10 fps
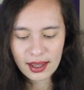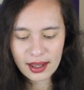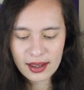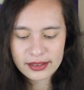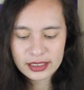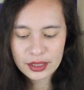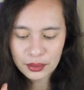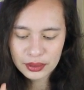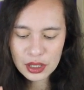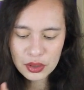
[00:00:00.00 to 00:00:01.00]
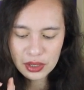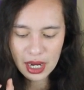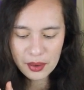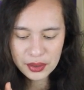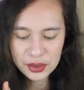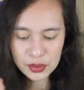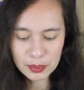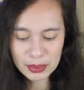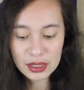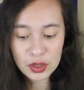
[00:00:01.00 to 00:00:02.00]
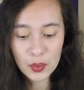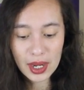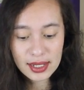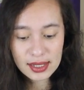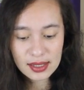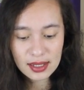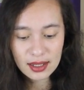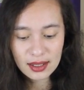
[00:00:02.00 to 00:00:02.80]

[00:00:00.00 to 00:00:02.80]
and the only two characters who appear twice